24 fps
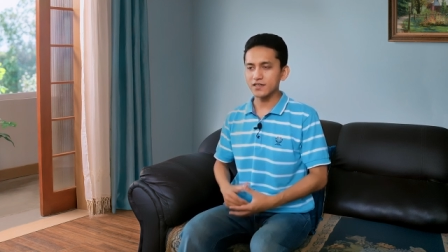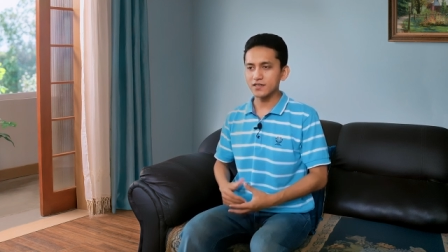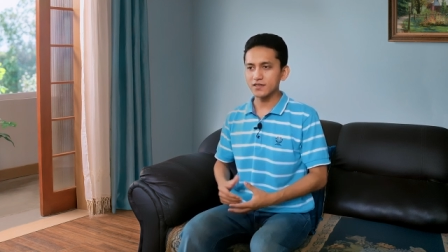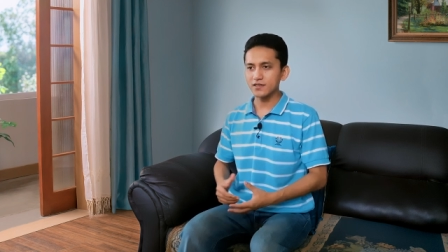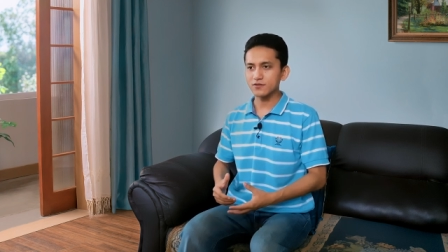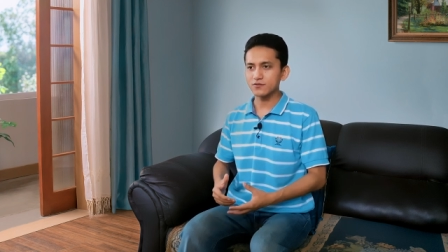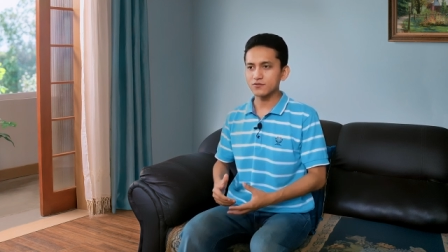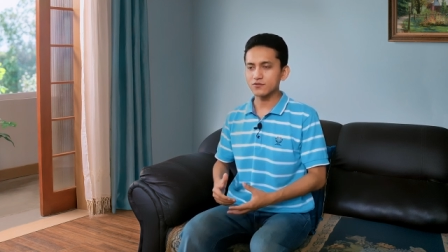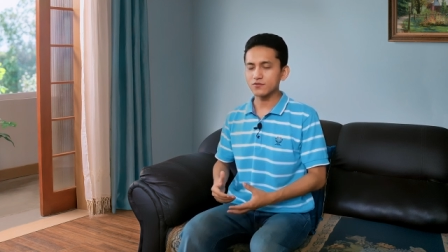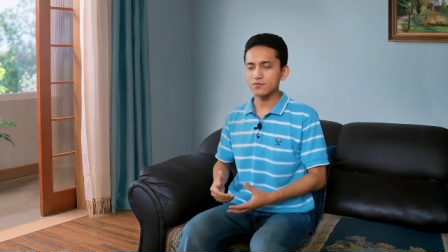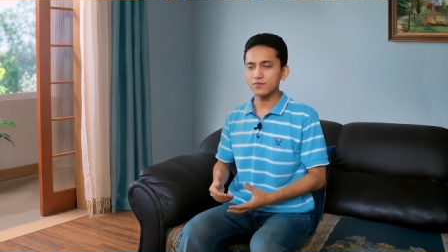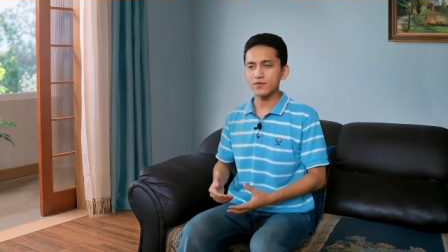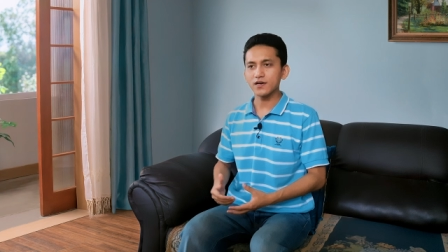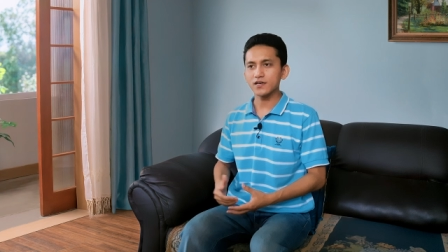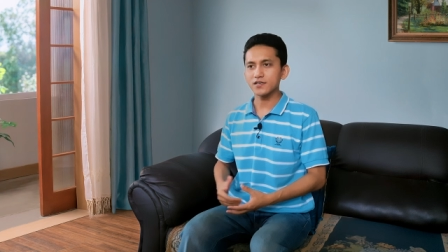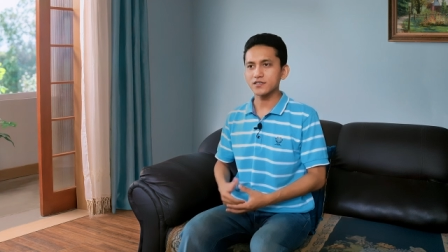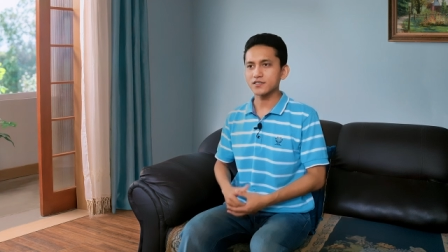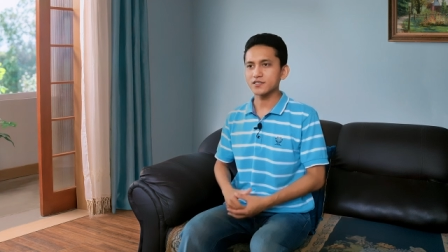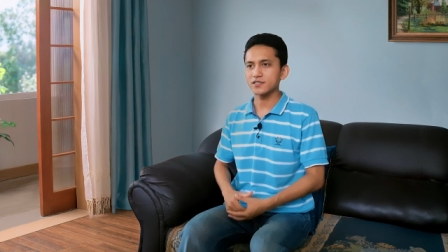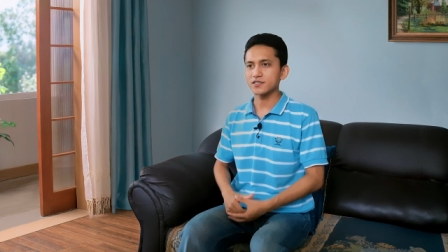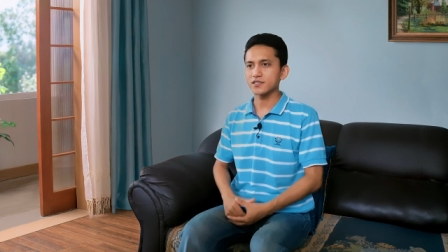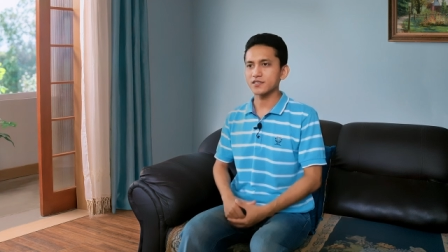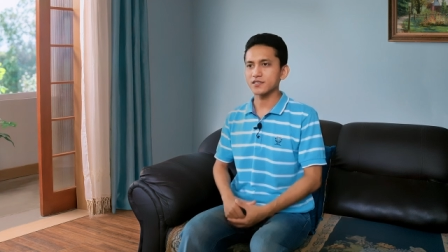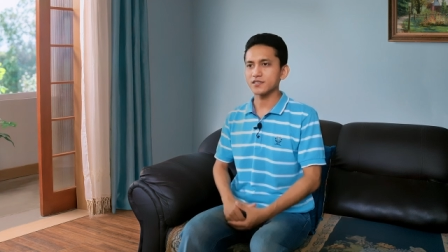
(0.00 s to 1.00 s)
little too
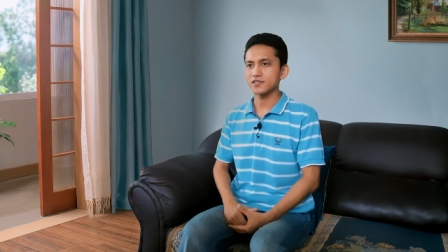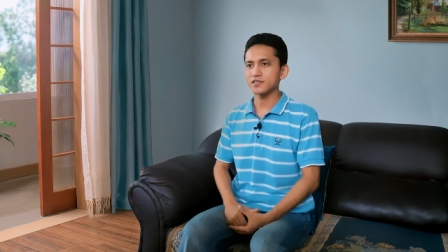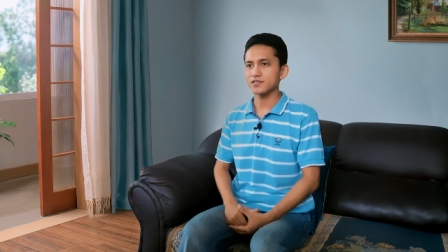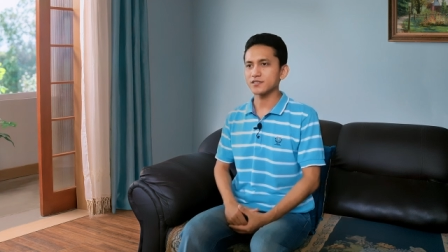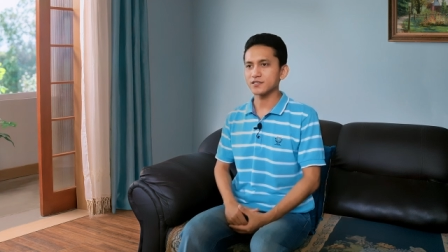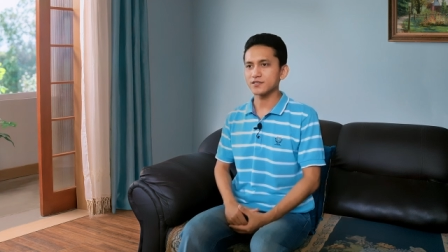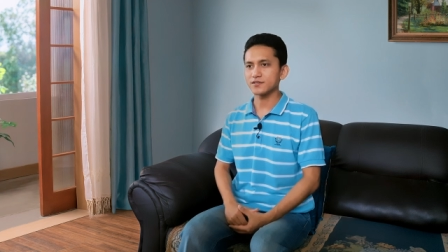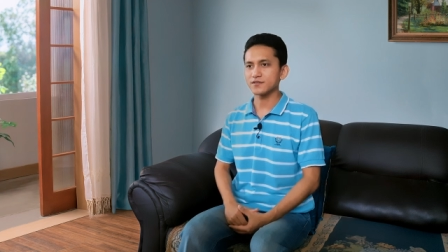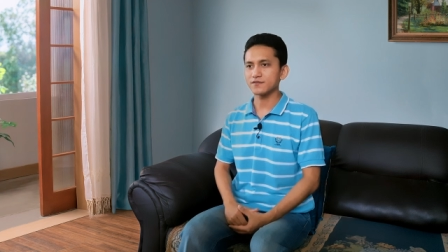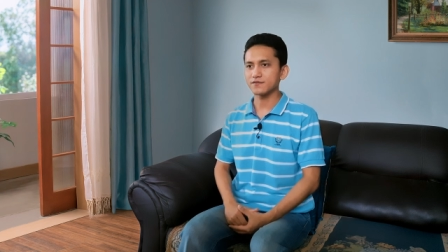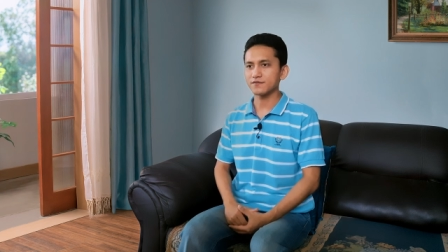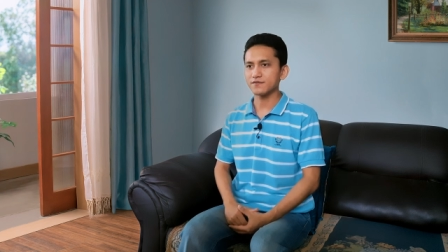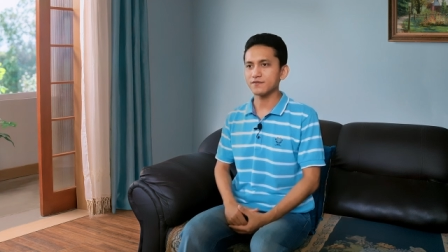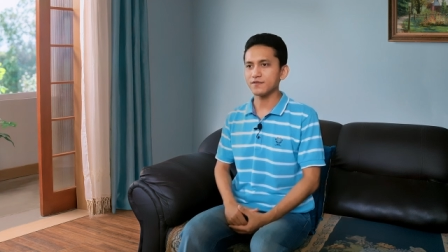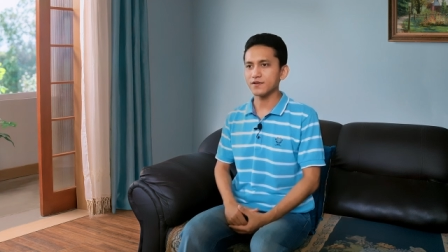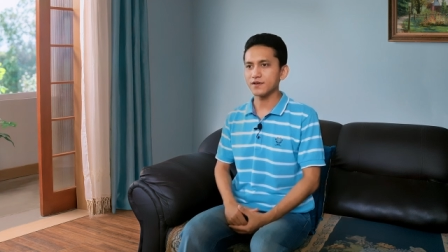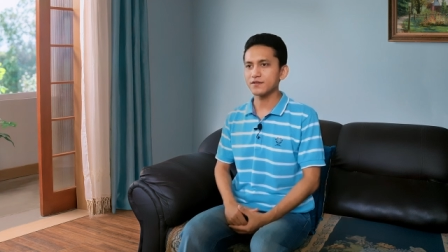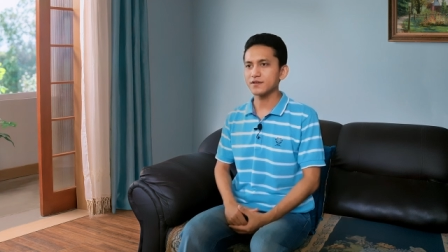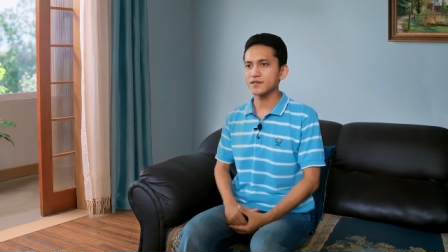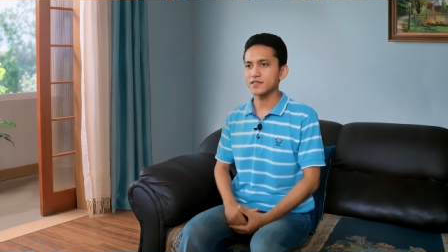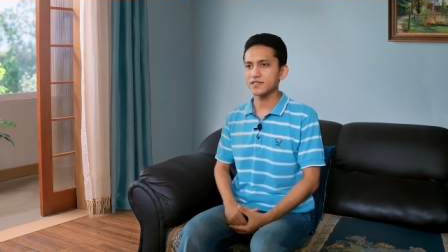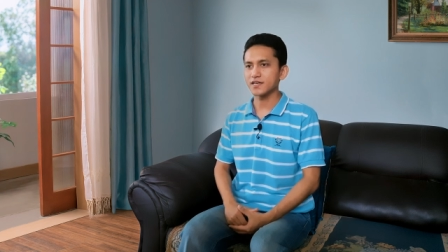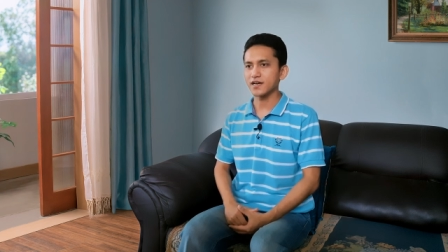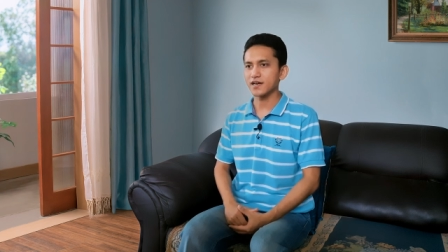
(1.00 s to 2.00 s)
much is
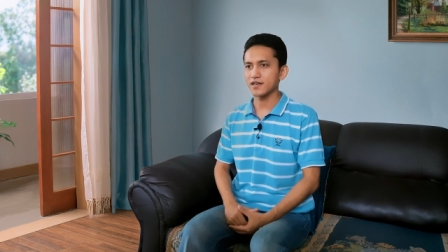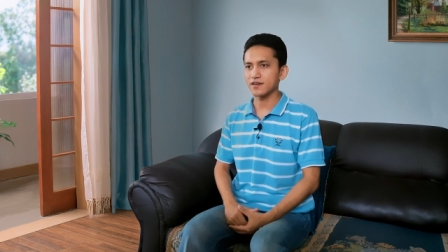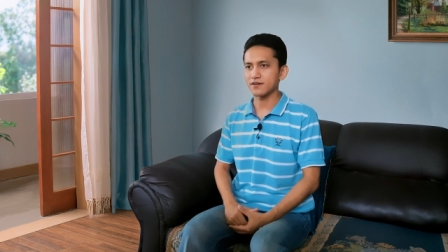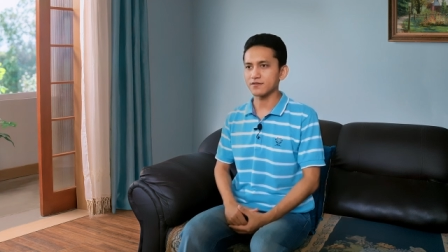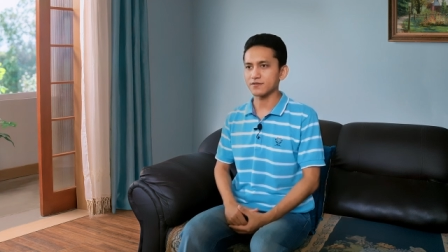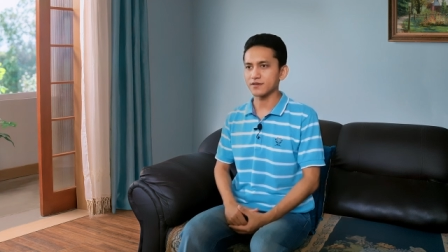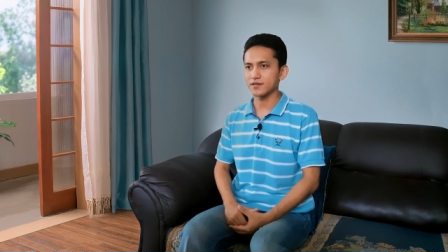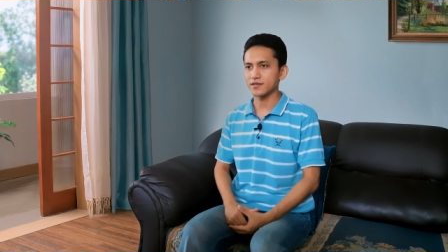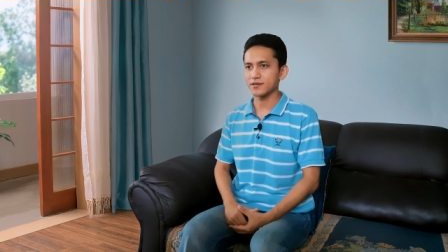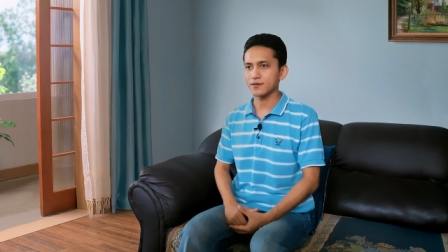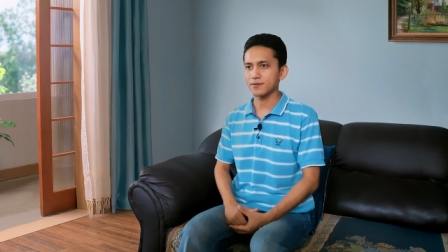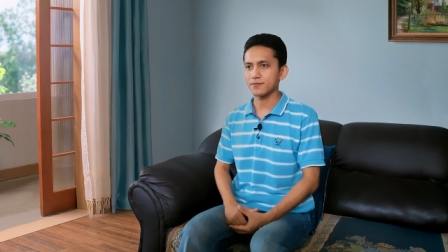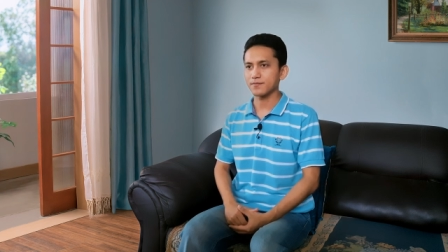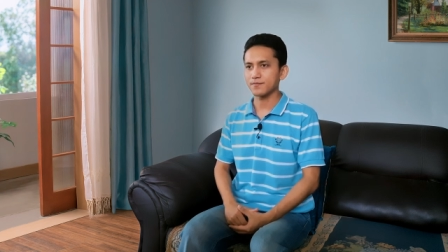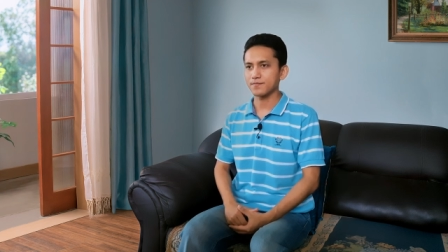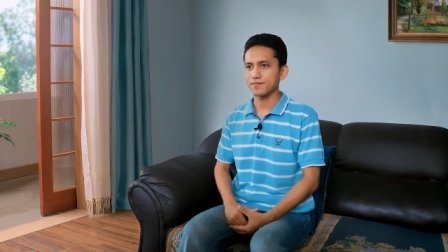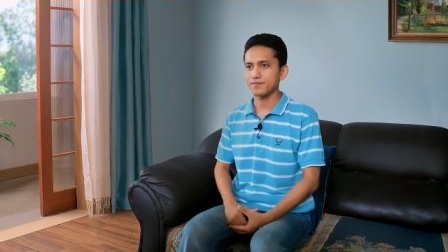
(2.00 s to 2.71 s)
very tiring.